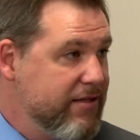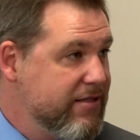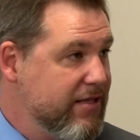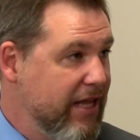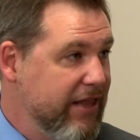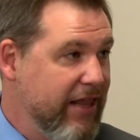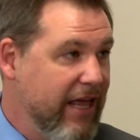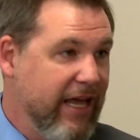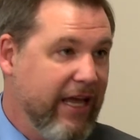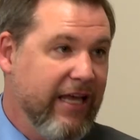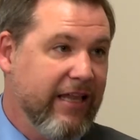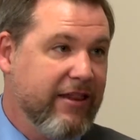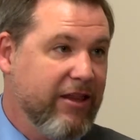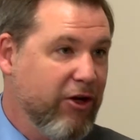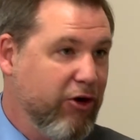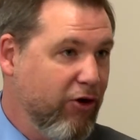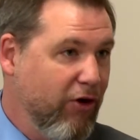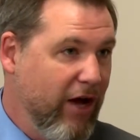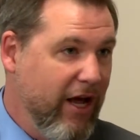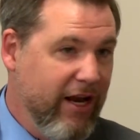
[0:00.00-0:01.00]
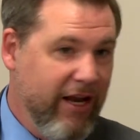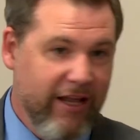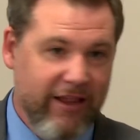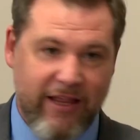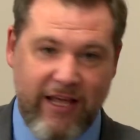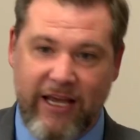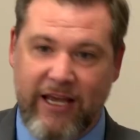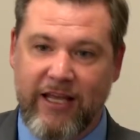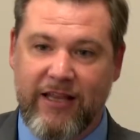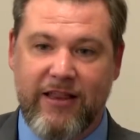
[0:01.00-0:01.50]
And they get the credit,
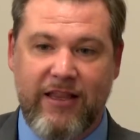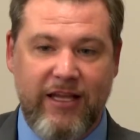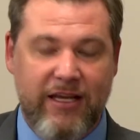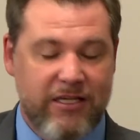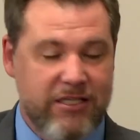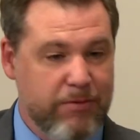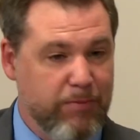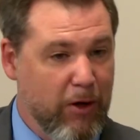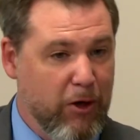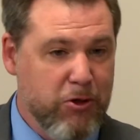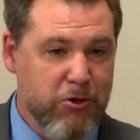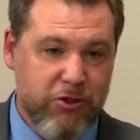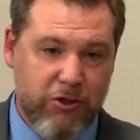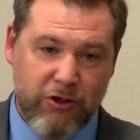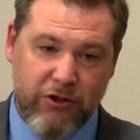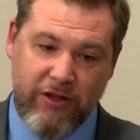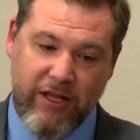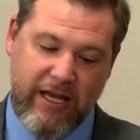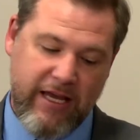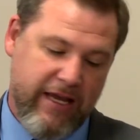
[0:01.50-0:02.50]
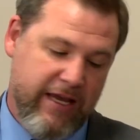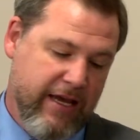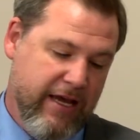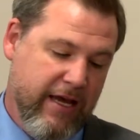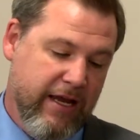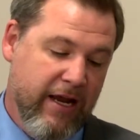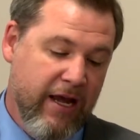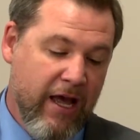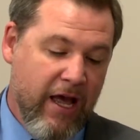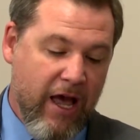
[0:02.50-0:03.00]
they get the exposure, they
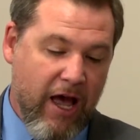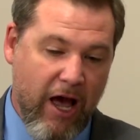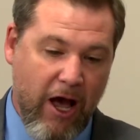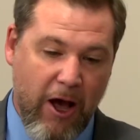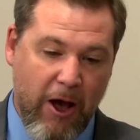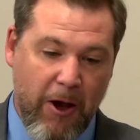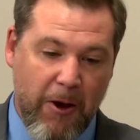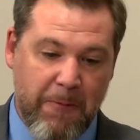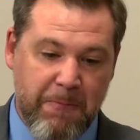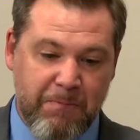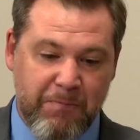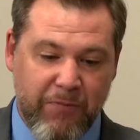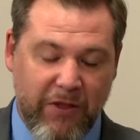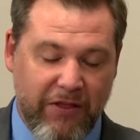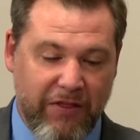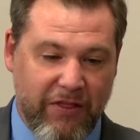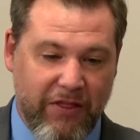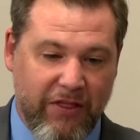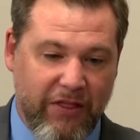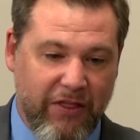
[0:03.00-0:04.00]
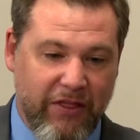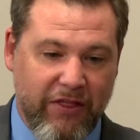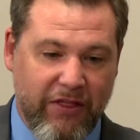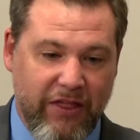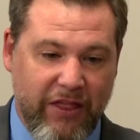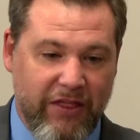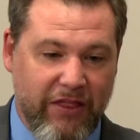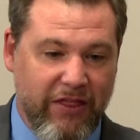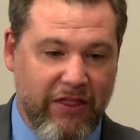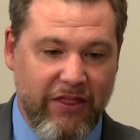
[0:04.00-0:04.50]
get
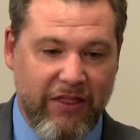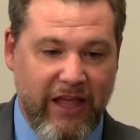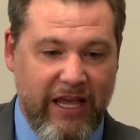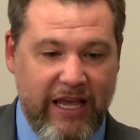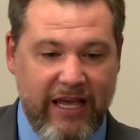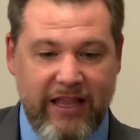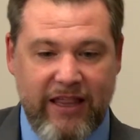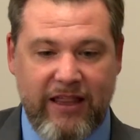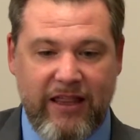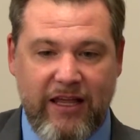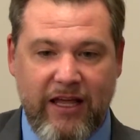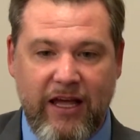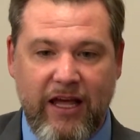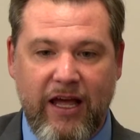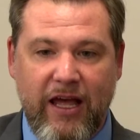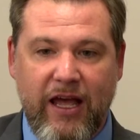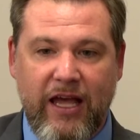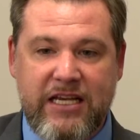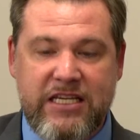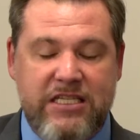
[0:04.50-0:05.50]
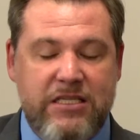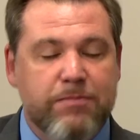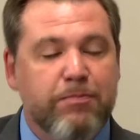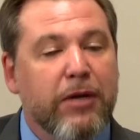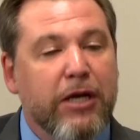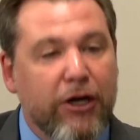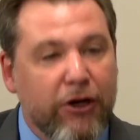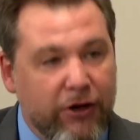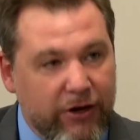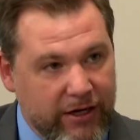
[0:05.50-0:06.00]
the
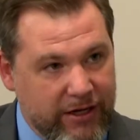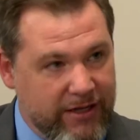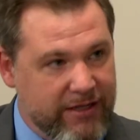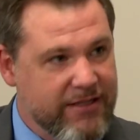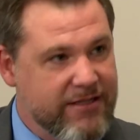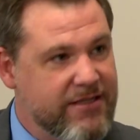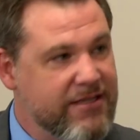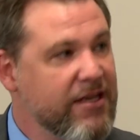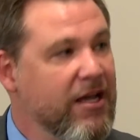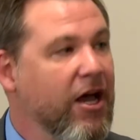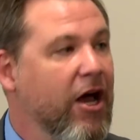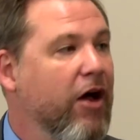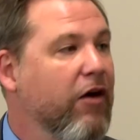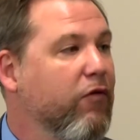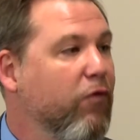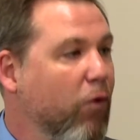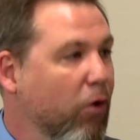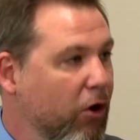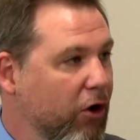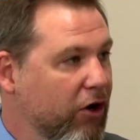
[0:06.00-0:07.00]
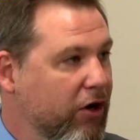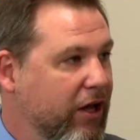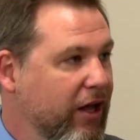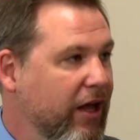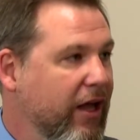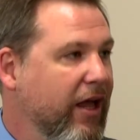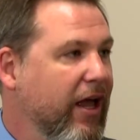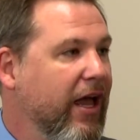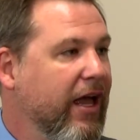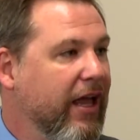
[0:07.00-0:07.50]
experience of
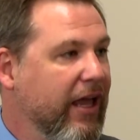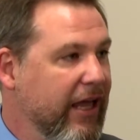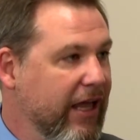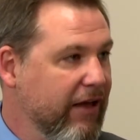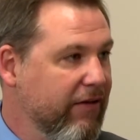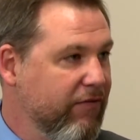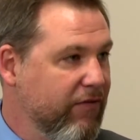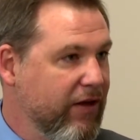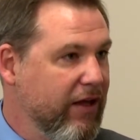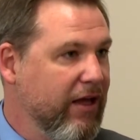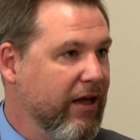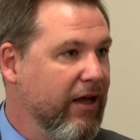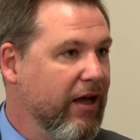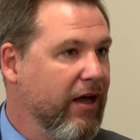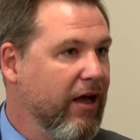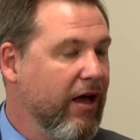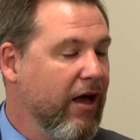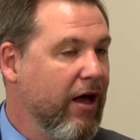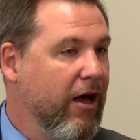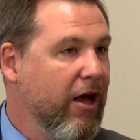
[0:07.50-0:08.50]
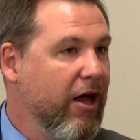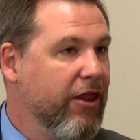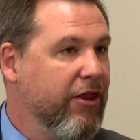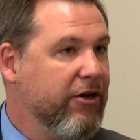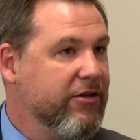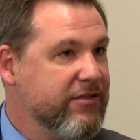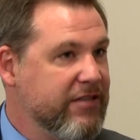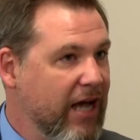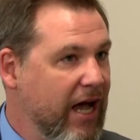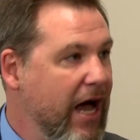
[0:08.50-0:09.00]
working and giving their
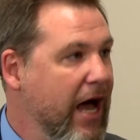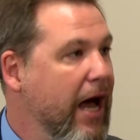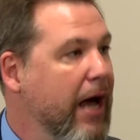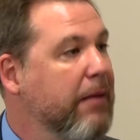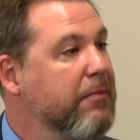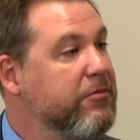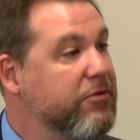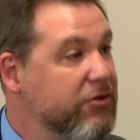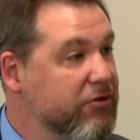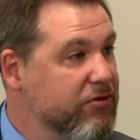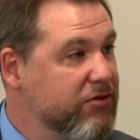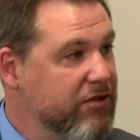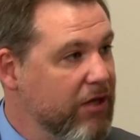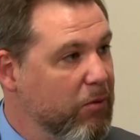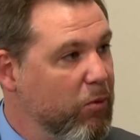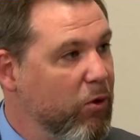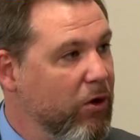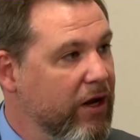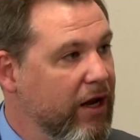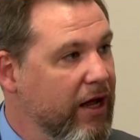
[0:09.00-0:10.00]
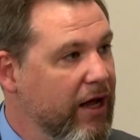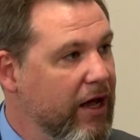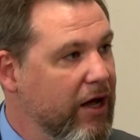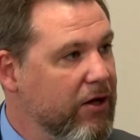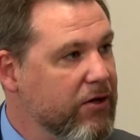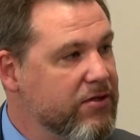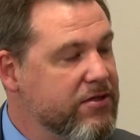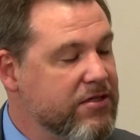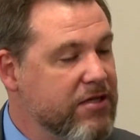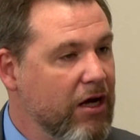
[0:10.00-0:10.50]
time to someone
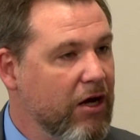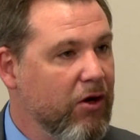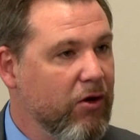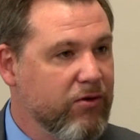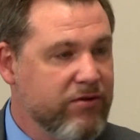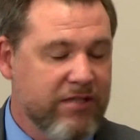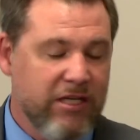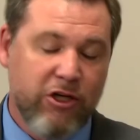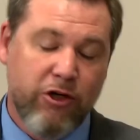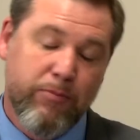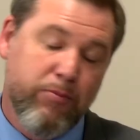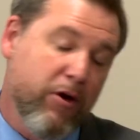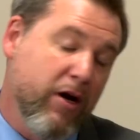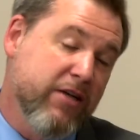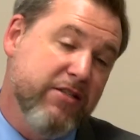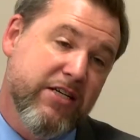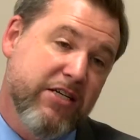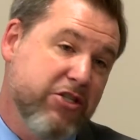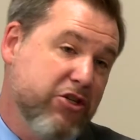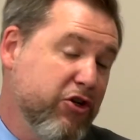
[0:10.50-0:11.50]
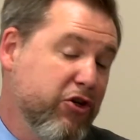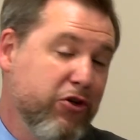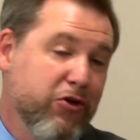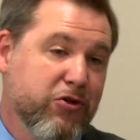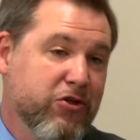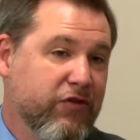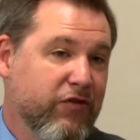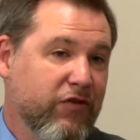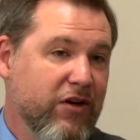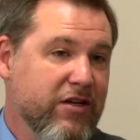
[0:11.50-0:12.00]
else. So senior projects are
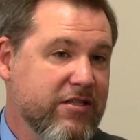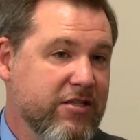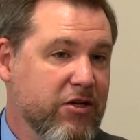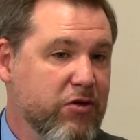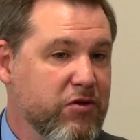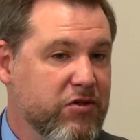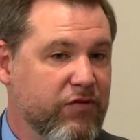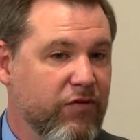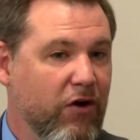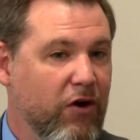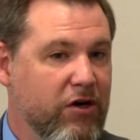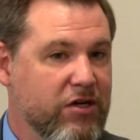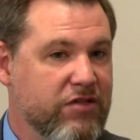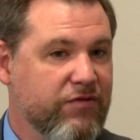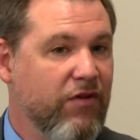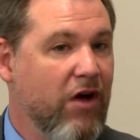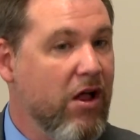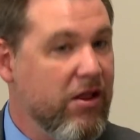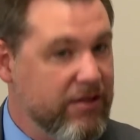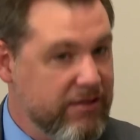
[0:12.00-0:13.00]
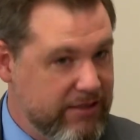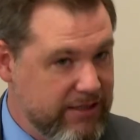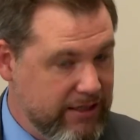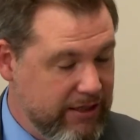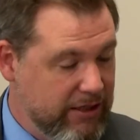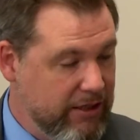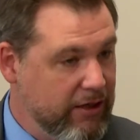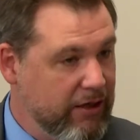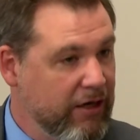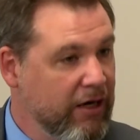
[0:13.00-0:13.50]
huge for us too, as far as
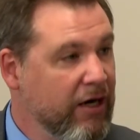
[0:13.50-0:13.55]
volunteers.